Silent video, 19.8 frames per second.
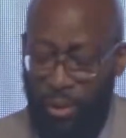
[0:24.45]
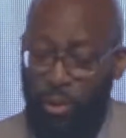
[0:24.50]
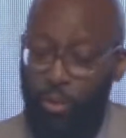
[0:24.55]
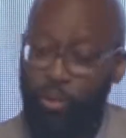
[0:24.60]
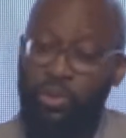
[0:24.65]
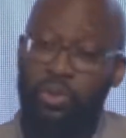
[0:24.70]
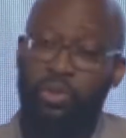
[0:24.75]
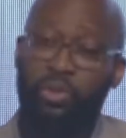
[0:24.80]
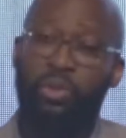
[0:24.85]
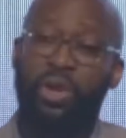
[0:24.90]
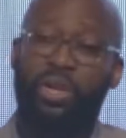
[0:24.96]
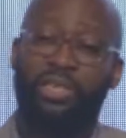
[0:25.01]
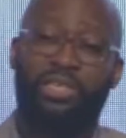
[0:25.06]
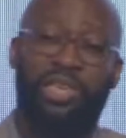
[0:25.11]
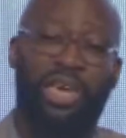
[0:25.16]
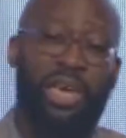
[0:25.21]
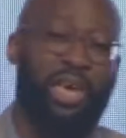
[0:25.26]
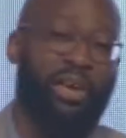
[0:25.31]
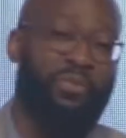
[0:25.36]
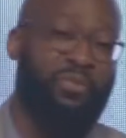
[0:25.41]
we do not
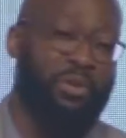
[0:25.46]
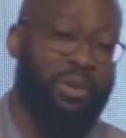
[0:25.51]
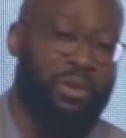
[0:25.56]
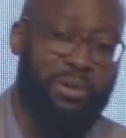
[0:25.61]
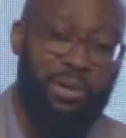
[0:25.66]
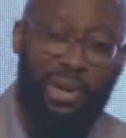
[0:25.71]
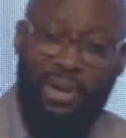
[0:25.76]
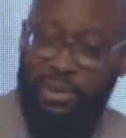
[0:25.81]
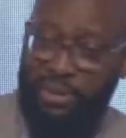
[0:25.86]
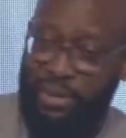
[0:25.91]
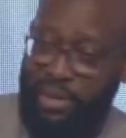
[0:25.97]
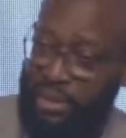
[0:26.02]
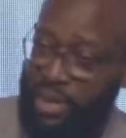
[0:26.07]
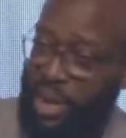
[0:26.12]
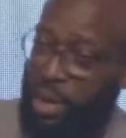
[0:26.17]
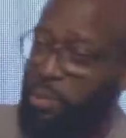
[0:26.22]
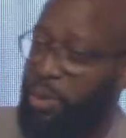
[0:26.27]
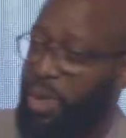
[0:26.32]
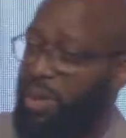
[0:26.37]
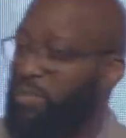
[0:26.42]
take it for granted
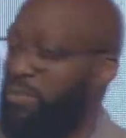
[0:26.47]
that we have